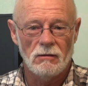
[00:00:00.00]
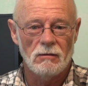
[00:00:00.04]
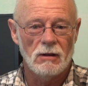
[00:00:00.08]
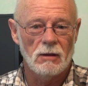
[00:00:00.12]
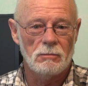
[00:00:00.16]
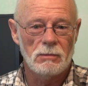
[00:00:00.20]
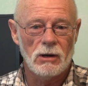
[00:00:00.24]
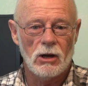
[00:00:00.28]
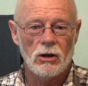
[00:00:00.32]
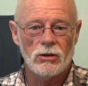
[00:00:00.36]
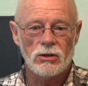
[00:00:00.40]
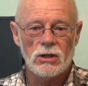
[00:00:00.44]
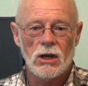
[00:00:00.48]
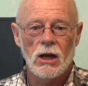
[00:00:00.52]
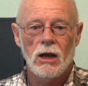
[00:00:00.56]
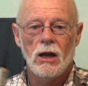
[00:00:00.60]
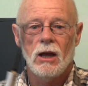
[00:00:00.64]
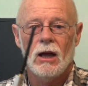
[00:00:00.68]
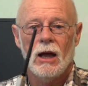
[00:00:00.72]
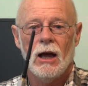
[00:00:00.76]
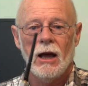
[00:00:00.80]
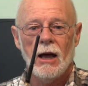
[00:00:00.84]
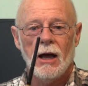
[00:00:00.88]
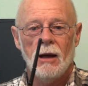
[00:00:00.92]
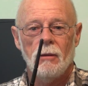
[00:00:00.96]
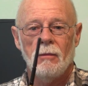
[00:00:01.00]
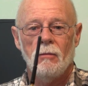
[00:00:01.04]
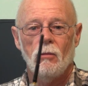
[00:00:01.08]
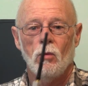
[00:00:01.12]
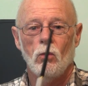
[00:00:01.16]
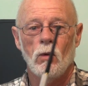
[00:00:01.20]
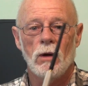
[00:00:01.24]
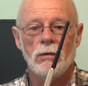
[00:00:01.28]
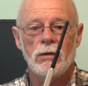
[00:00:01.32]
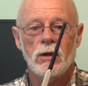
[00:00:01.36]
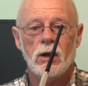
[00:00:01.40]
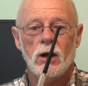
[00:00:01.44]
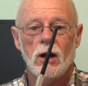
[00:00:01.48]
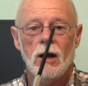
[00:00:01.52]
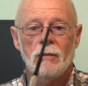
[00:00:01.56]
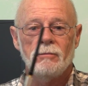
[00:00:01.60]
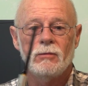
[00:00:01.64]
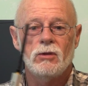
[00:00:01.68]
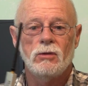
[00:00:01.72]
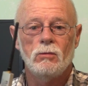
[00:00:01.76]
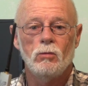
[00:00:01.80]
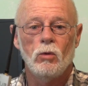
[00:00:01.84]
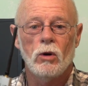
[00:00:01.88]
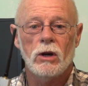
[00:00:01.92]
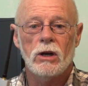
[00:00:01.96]
Because one thing
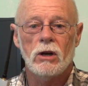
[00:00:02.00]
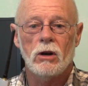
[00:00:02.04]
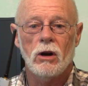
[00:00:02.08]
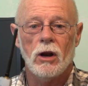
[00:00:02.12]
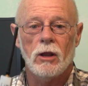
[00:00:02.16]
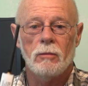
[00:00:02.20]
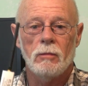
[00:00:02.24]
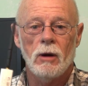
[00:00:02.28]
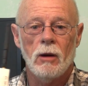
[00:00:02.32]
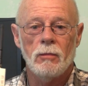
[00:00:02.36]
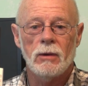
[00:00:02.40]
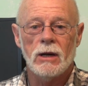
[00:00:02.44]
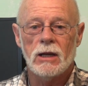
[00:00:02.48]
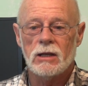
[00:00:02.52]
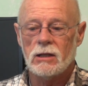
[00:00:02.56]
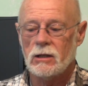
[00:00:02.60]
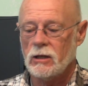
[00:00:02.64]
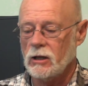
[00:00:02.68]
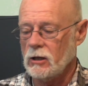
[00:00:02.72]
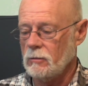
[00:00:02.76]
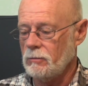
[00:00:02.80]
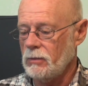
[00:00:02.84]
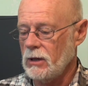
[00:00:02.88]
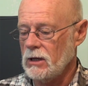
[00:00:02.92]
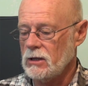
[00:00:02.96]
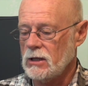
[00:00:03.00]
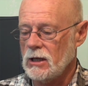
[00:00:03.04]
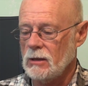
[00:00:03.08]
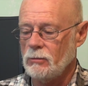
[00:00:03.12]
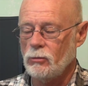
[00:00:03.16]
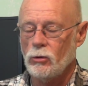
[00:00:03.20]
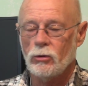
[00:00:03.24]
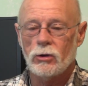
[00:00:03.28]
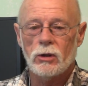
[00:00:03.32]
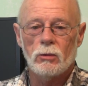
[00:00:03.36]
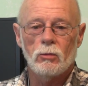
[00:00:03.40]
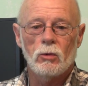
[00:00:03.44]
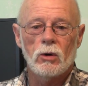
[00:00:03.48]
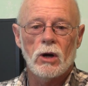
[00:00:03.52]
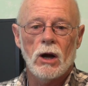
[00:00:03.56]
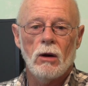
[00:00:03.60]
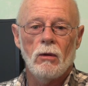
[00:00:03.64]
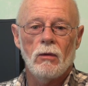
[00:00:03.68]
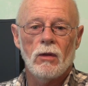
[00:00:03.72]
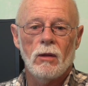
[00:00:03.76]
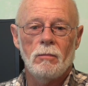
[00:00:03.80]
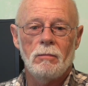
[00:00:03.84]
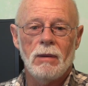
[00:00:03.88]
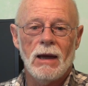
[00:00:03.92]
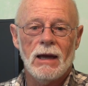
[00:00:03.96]
I'm working on at the moment is a little PC board that will go
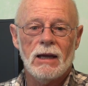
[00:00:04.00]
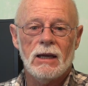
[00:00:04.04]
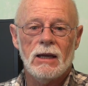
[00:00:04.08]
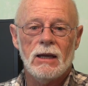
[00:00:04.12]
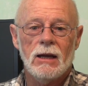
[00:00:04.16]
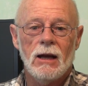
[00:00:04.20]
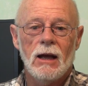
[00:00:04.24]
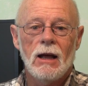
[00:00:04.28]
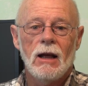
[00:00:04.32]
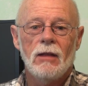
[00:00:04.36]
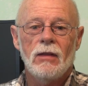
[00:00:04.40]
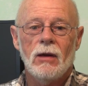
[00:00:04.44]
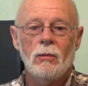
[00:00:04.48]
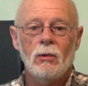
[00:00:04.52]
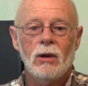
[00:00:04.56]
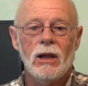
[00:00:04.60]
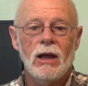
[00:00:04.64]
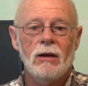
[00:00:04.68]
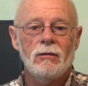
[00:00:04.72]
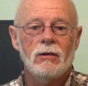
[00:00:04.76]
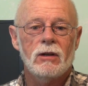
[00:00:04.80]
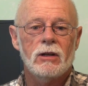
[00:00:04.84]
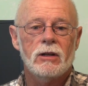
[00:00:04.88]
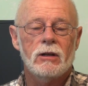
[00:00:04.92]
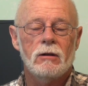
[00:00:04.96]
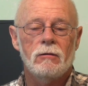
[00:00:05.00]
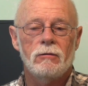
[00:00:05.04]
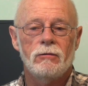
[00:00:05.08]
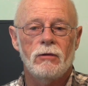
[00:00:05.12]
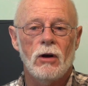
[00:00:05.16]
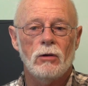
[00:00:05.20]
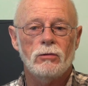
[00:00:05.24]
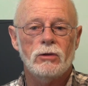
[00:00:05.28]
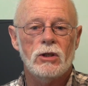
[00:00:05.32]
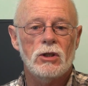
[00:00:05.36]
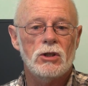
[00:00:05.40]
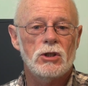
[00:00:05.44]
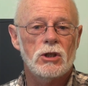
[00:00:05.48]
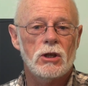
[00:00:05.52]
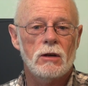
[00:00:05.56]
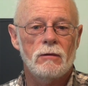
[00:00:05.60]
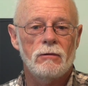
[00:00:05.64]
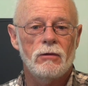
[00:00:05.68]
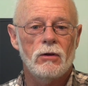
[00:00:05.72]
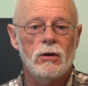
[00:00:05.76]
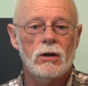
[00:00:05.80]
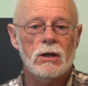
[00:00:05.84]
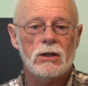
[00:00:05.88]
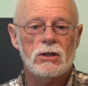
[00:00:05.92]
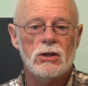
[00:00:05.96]
on the back here that will have a little voltage
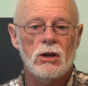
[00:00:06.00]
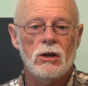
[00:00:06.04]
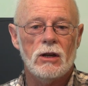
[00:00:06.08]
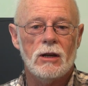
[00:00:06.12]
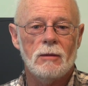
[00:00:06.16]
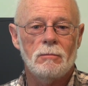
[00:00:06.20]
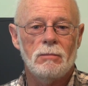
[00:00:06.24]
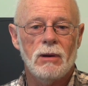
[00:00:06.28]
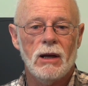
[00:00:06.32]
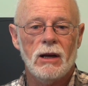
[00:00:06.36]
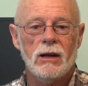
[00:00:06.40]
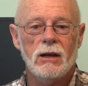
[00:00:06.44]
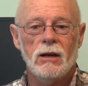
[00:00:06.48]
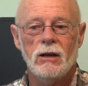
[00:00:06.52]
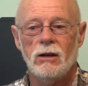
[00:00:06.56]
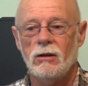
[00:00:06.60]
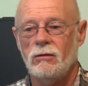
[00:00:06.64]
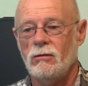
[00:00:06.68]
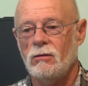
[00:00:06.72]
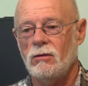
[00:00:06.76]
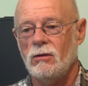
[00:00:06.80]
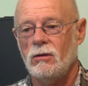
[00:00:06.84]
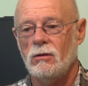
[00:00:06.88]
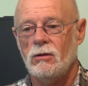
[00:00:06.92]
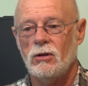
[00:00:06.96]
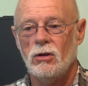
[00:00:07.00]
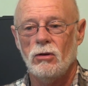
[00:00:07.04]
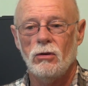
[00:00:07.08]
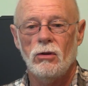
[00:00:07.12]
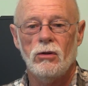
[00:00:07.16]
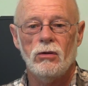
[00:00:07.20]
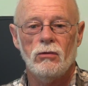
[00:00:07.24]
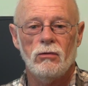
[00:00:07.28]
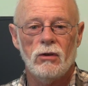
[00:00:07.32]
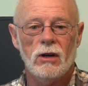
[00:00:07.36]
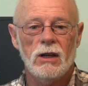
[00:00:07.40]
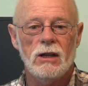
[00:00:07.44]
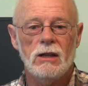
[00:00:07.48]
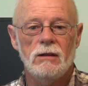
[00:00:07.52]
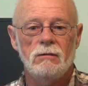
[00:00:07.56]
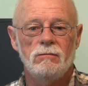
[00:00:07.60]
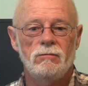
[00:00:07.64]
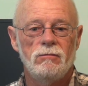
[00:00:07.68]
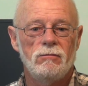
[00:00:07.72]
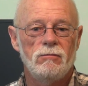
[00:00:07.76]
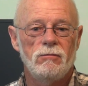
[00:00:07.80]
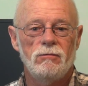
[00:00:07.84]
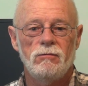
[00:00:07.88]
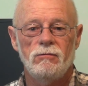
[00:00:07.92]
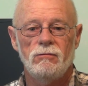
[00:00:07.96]
converter, so you can plug in a 2, 3,
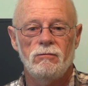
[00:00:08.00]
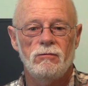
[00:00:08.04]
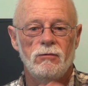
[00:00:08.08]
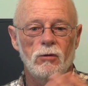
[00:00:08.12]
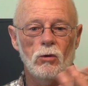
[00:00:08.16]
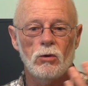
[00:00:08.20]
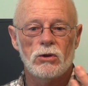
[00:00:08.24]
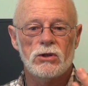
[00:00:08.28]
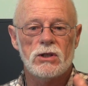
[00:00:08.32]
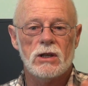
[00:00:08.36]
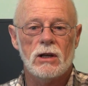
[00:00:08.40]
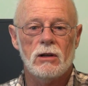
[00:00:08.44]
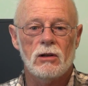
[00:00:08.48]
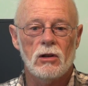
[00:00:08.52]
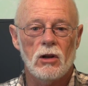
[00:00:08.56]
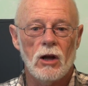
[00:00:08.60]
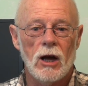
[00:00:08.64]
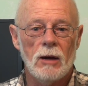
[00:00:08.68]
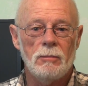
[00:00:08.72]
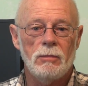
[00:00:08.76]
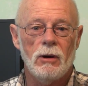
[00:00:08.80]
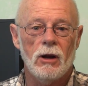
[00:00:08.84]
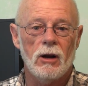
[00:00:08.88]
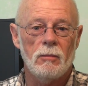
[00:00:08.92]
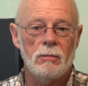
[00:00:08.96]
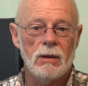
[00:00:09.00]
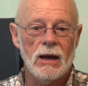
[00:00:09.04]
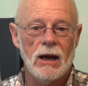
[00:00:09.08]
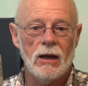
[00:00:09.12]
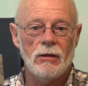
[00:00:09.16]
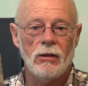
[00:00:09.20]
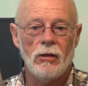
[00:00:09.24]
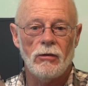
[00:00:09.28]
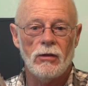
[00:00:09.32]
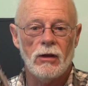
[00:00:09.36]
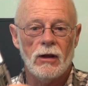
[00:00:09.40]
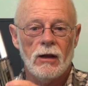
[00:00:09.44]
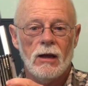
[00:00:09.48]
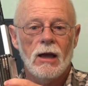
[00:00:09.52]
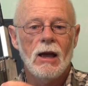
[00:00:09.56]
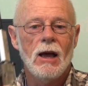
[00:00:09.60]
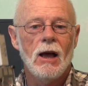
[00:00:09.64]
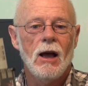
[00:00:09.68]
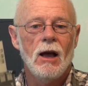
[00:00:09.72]
4 cell LiPo to power the thing.